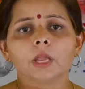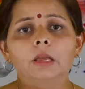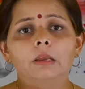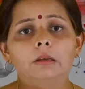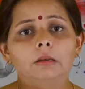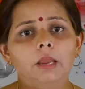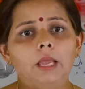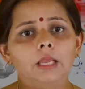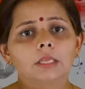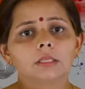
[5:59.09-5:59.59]

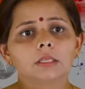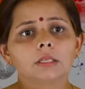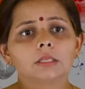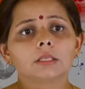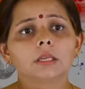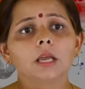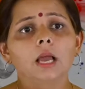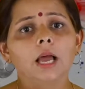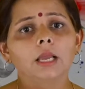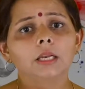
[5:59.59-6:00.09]
Next
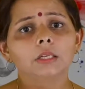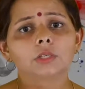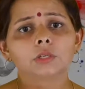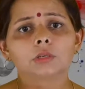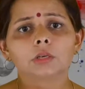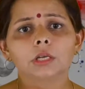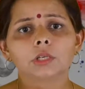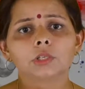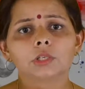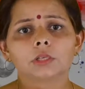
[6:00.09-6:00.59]
is
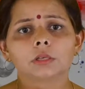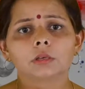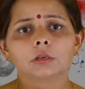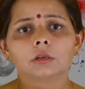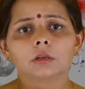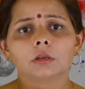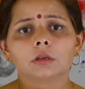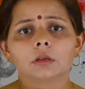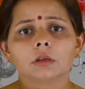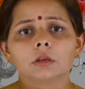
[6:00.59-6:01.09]
alliteration.